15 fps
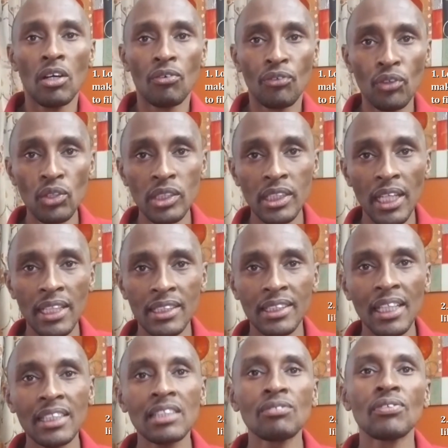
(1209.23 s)
Fruits and
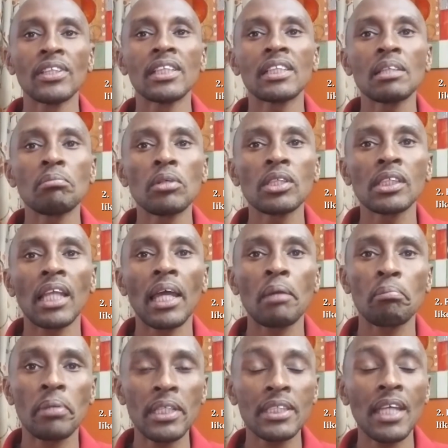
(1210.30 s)
starchy vegetables like
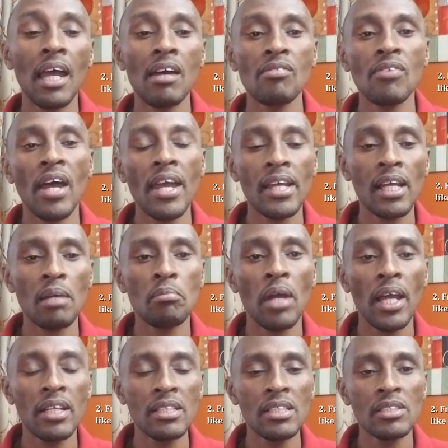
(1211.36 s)
peas have high
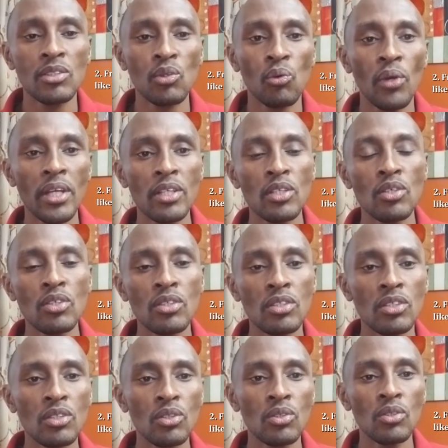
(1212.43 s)
carbohydrates. So when
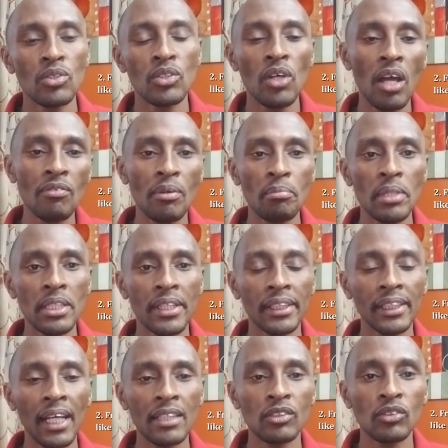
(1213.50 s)
you have a meal that
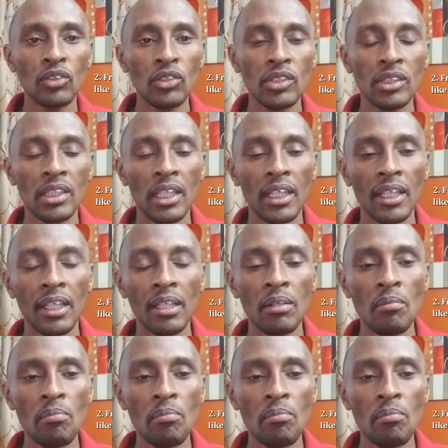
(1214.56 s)
has those in